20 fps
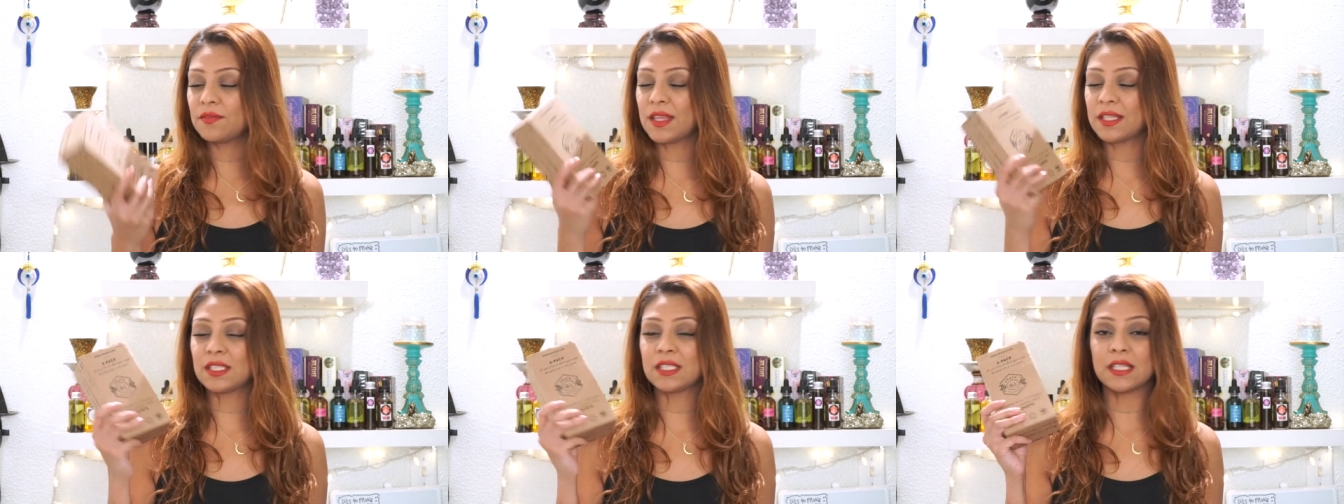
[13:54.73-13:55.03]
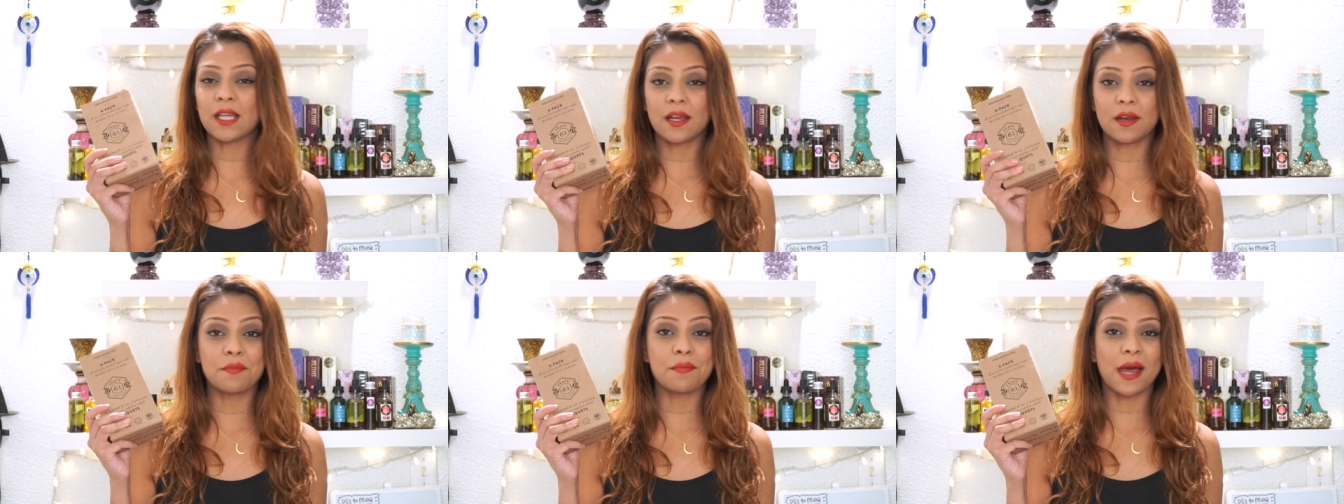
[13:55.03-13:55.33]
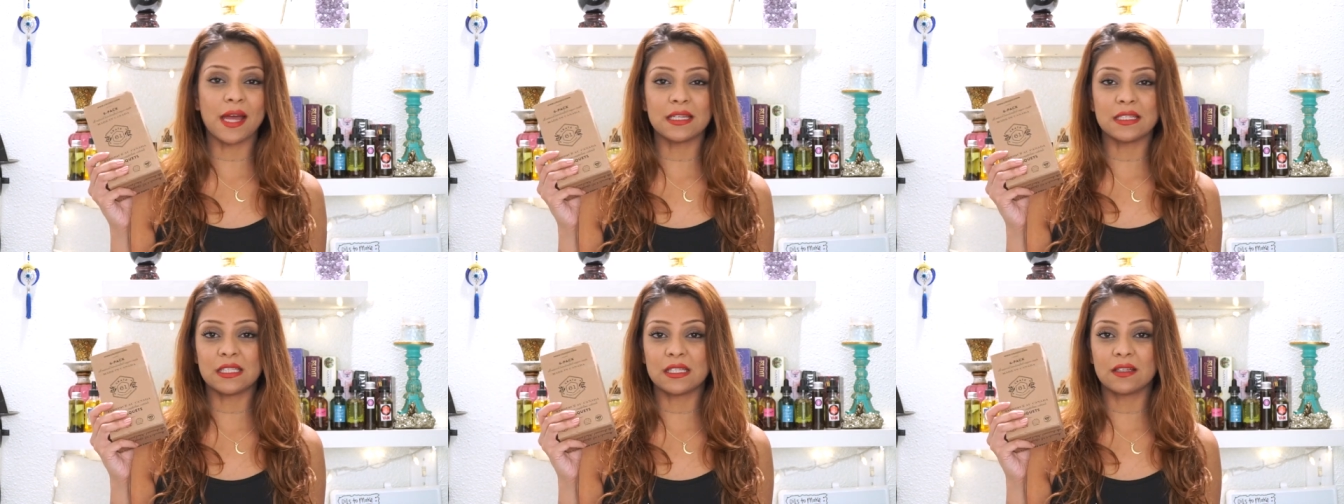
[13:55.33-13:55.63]
That's not a
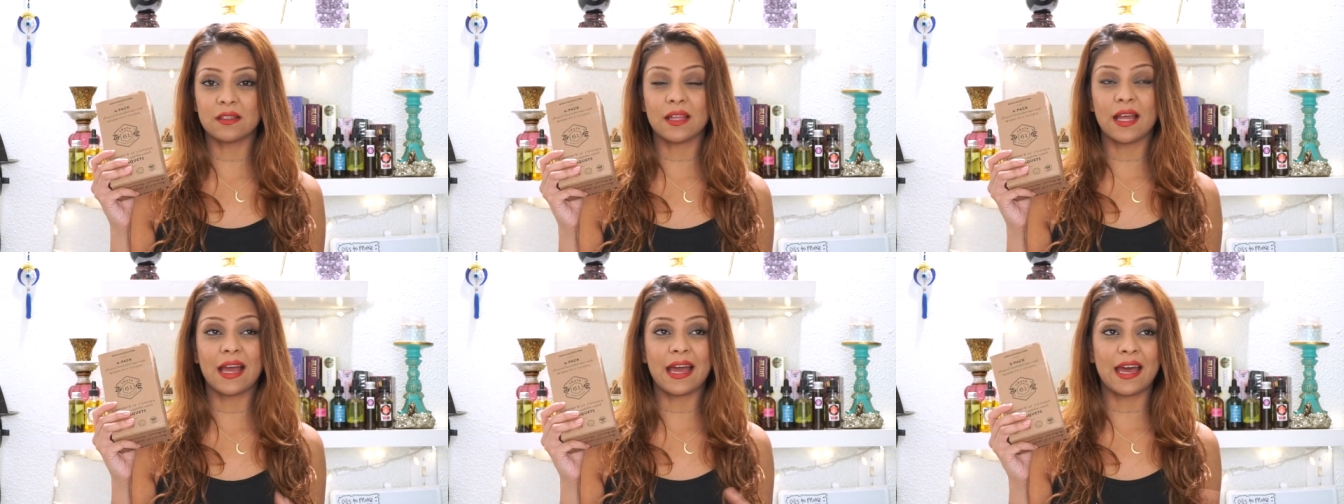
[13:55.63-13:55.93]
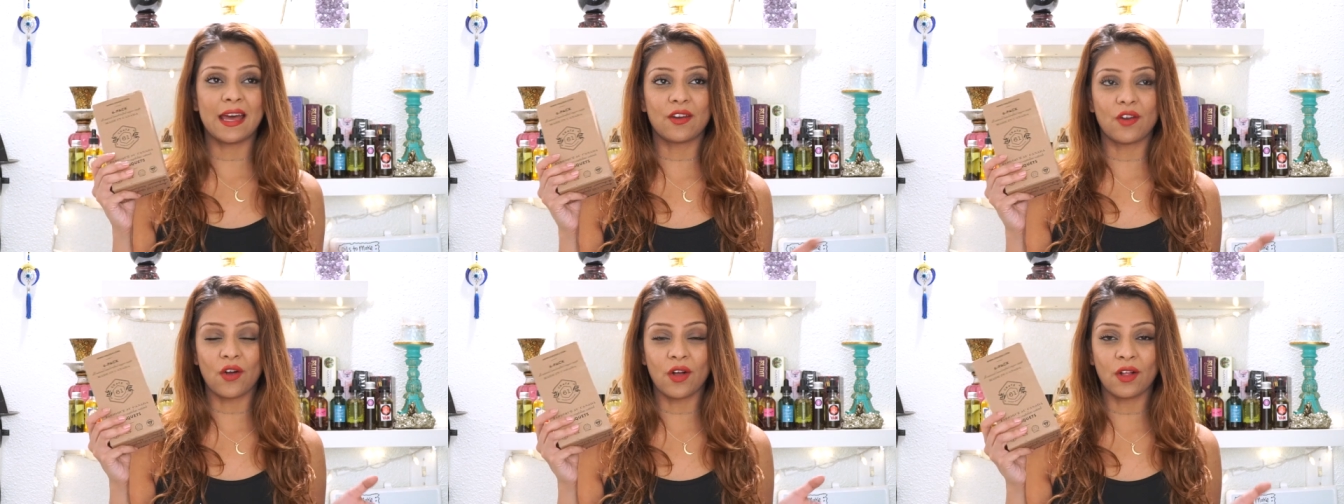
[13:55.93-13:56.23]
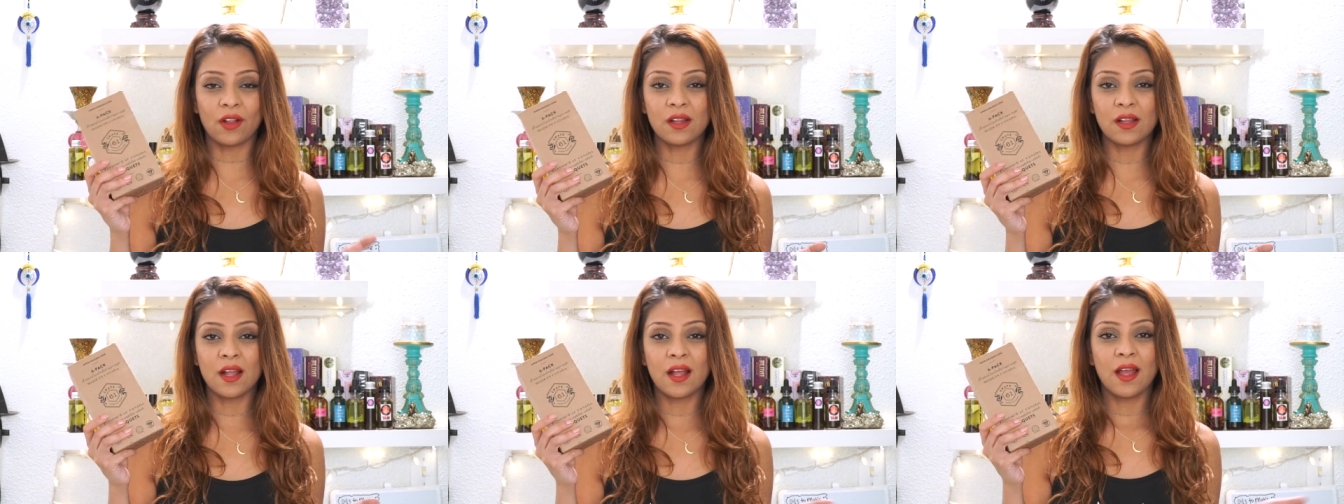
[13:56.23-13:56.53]
bad deal at
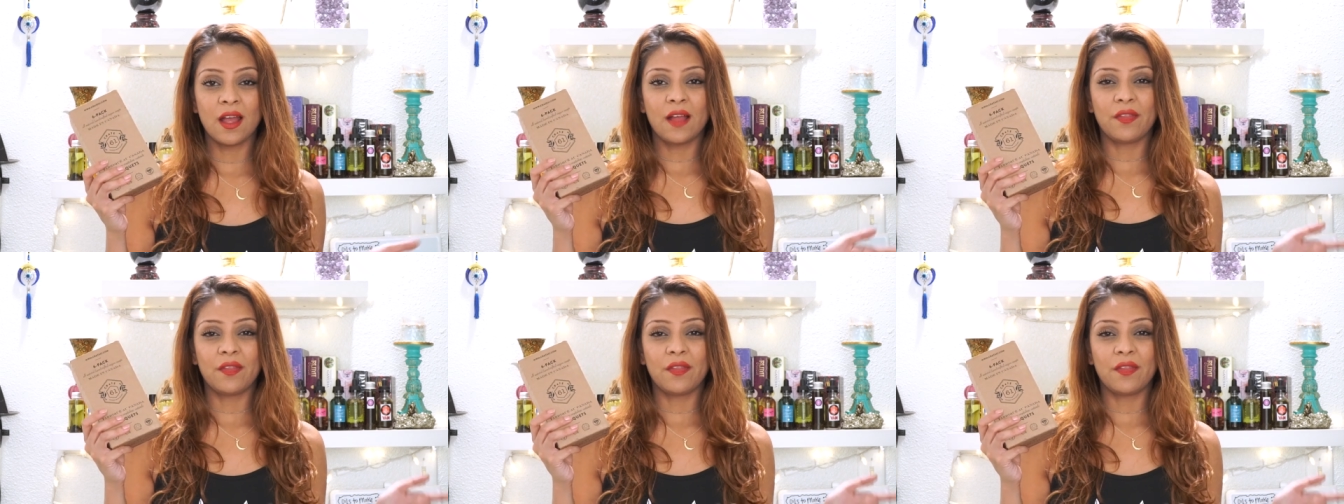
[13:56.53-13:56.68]
all.